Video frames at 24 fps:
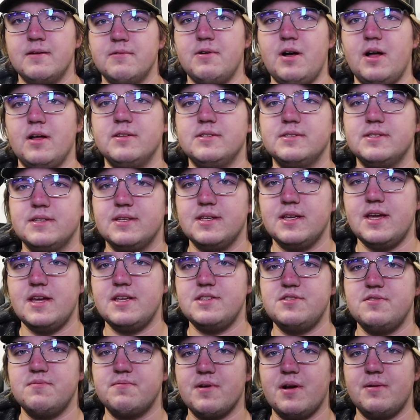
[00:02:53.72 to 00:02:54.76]
Well,
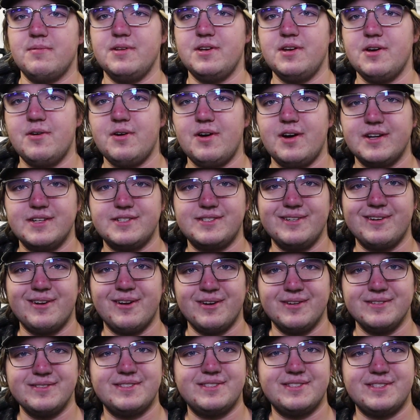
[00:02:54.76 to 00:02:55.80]
as you probably know, Audison
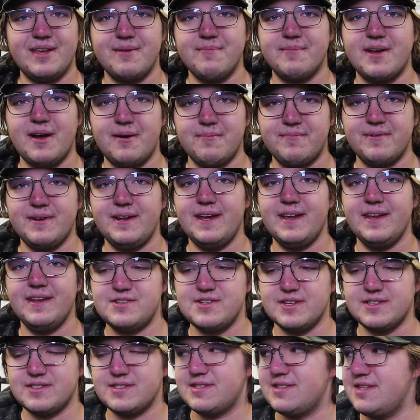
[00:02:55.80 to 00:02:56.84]
Hertz, same company,
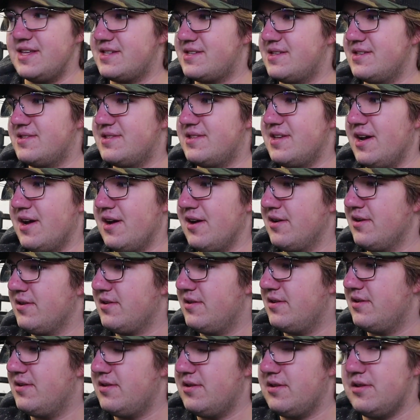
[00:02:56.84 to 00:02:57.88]
just this is the
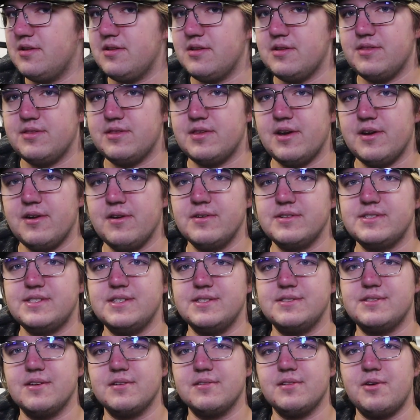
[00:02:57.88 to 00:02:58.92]
Hertz
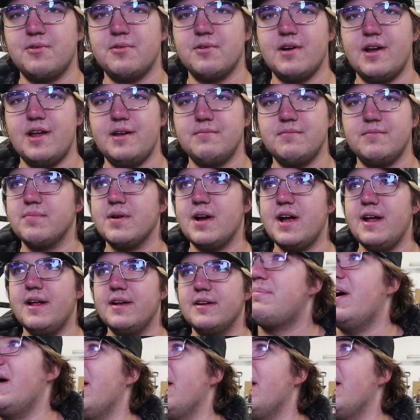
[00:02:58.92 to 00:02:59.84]
is their lower end brand.